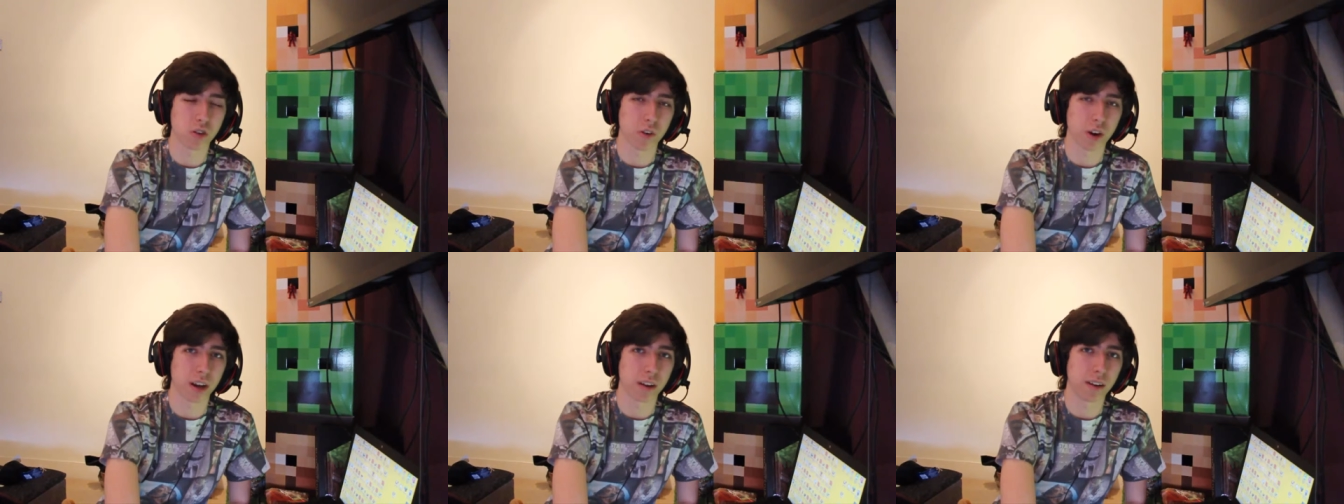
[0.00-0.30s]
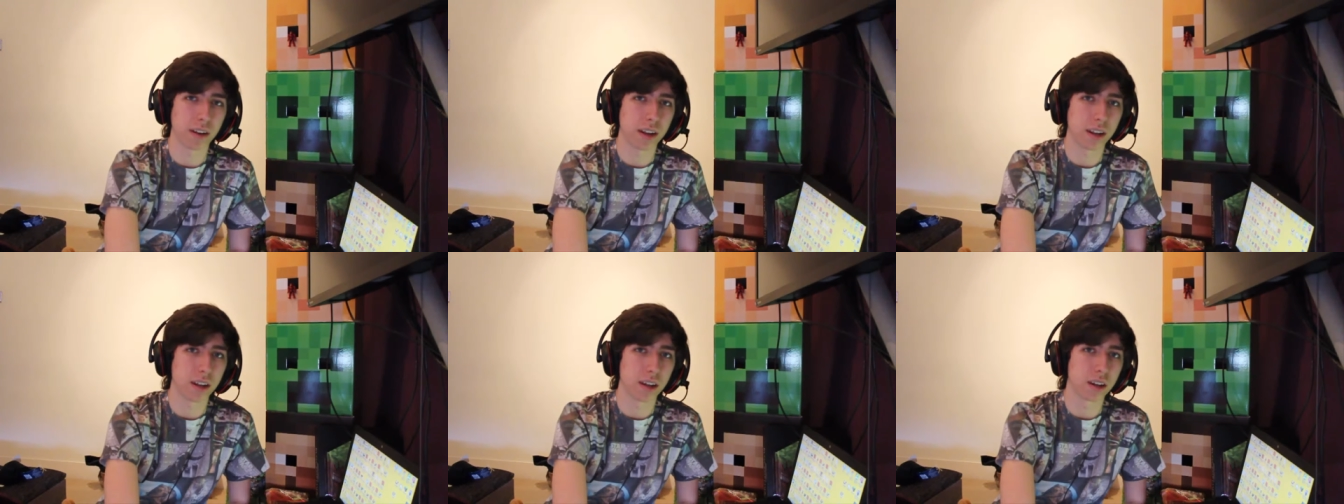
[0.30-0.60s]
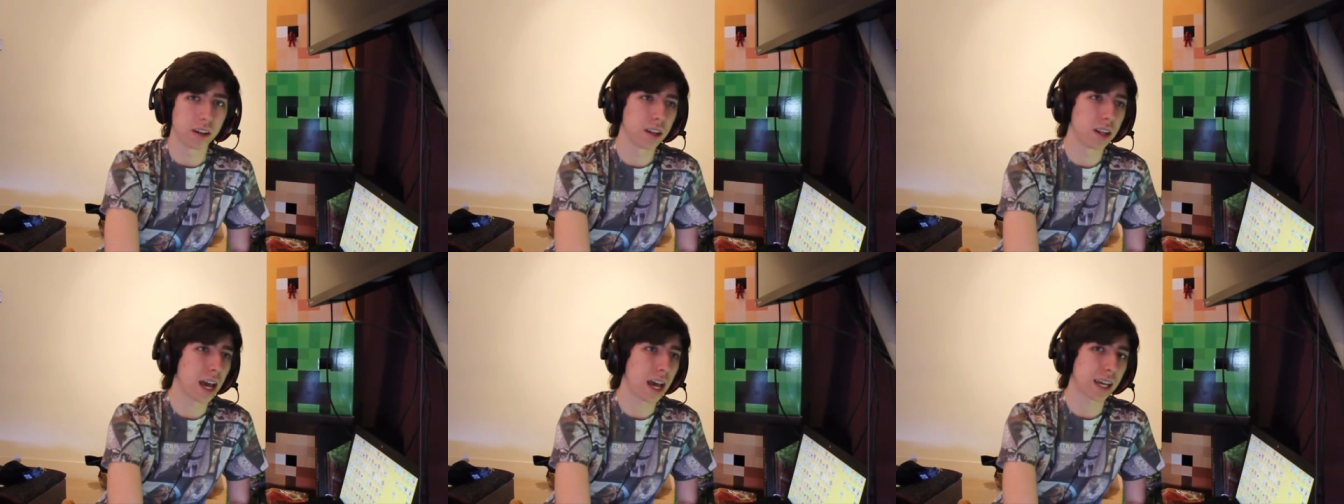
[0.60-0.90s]
around
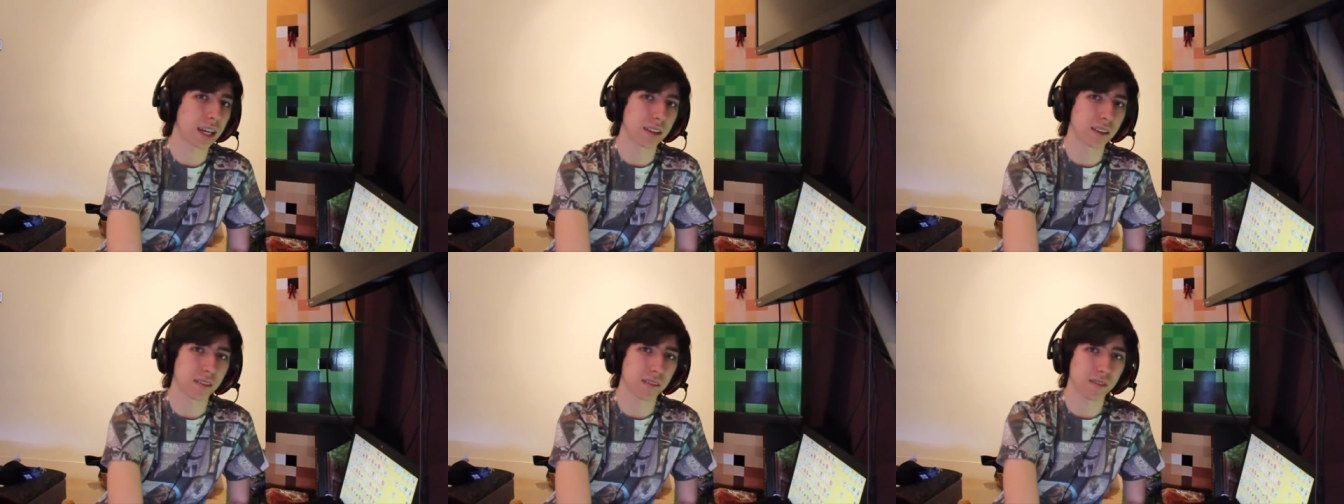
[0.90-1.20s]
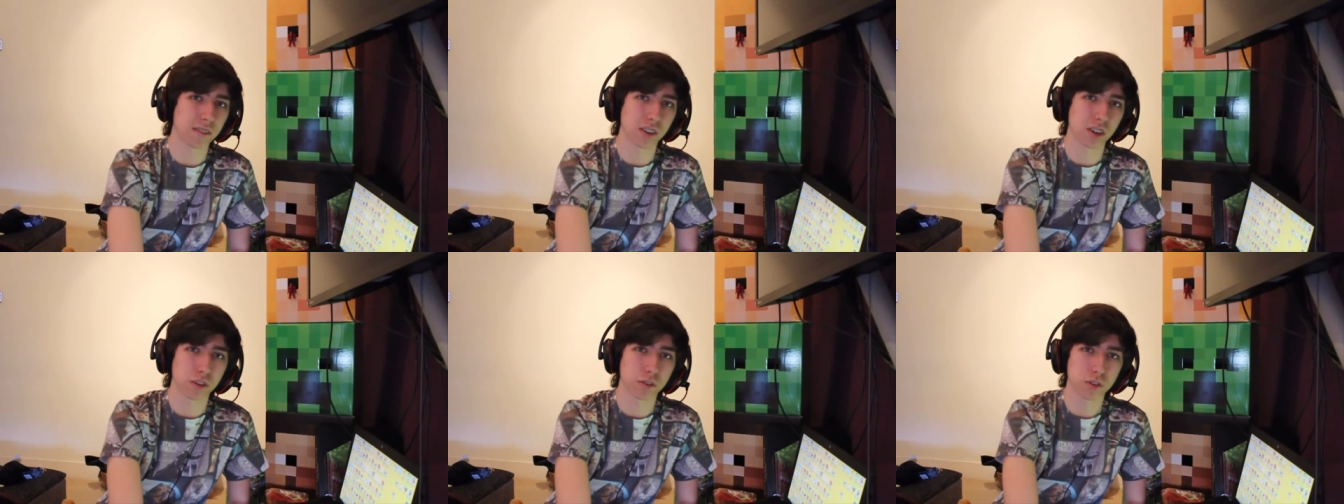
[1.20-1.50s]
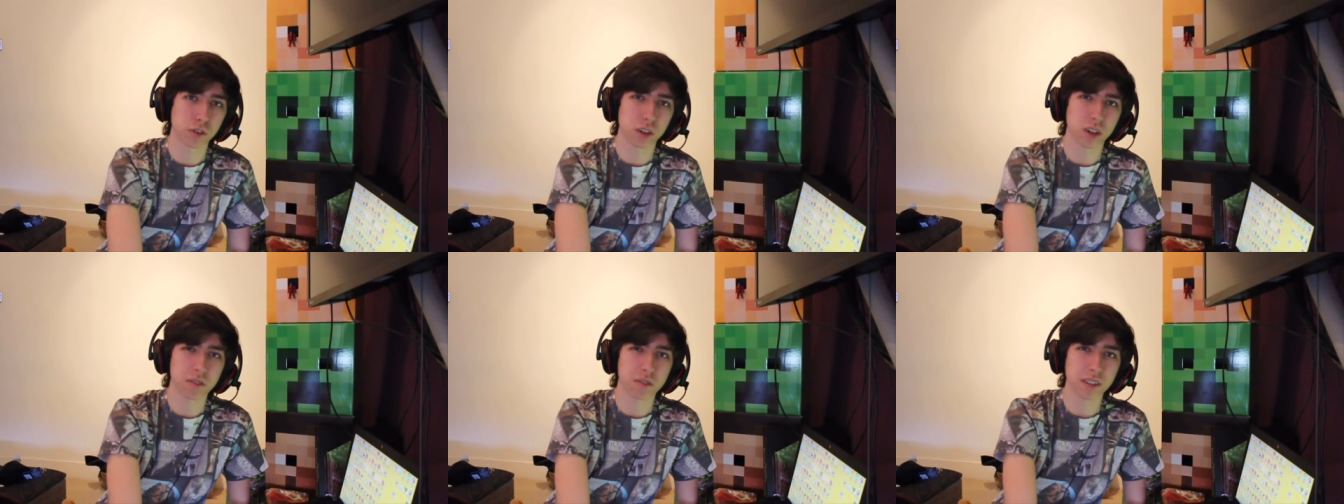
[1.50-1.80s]
uh, that
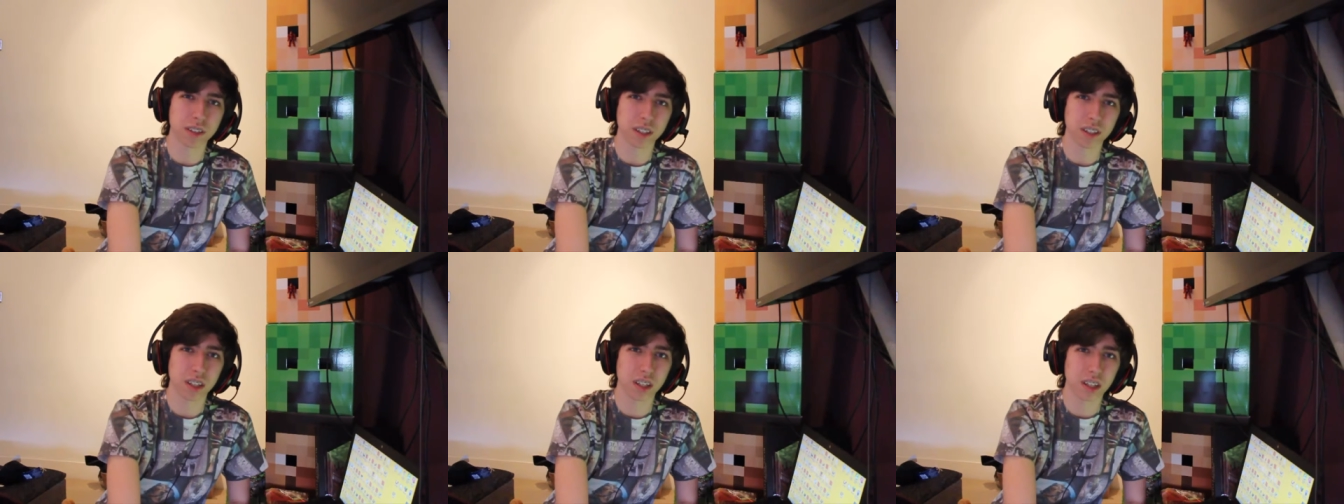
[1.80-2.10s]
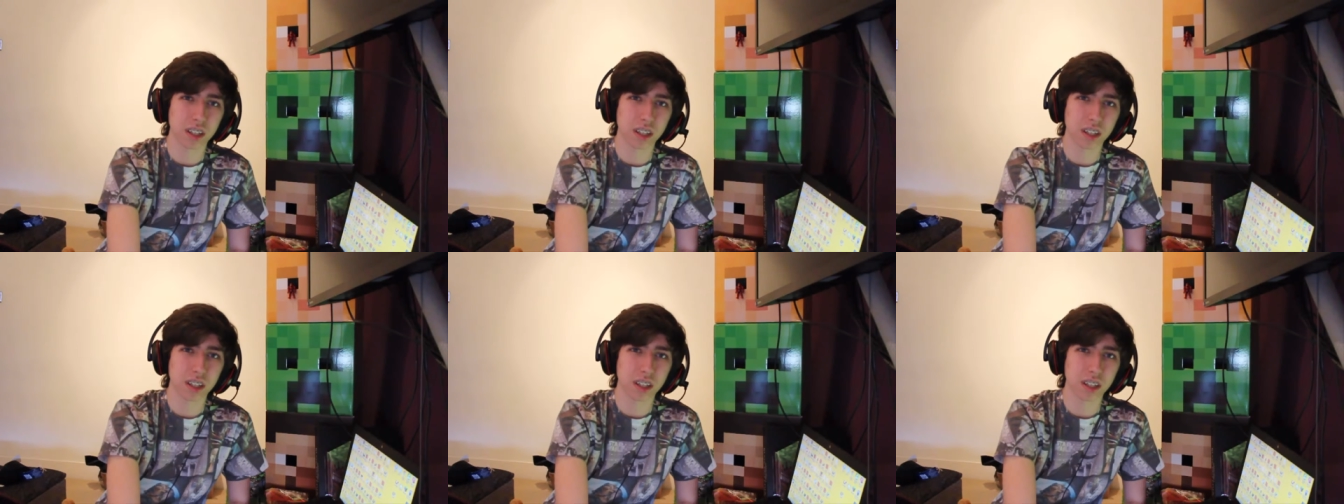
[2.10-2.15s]
server, I think.